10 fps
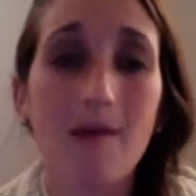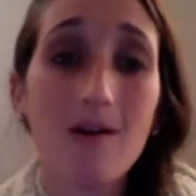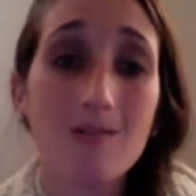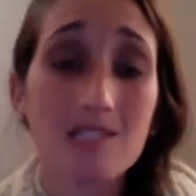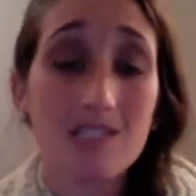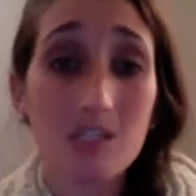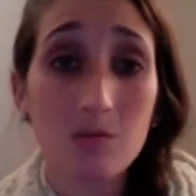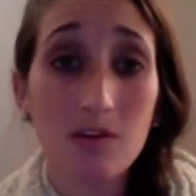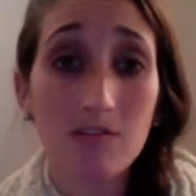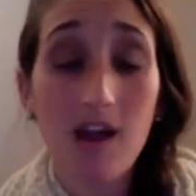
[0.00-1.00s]
Oh, it's
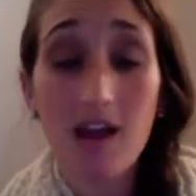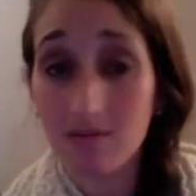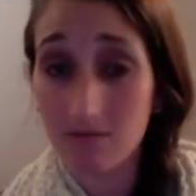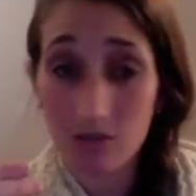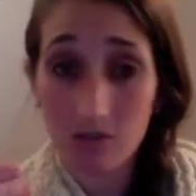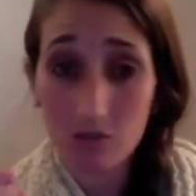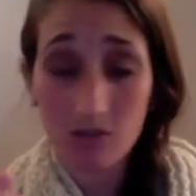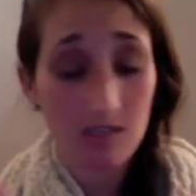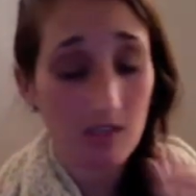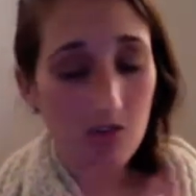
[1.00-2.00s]
T25. You're
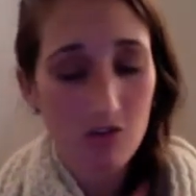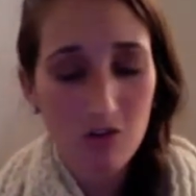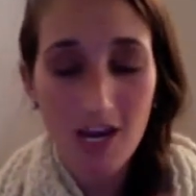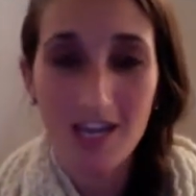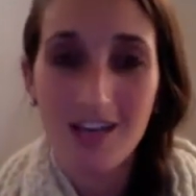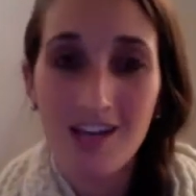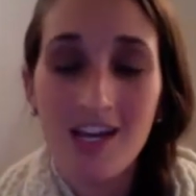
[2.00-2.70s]
interested? Great.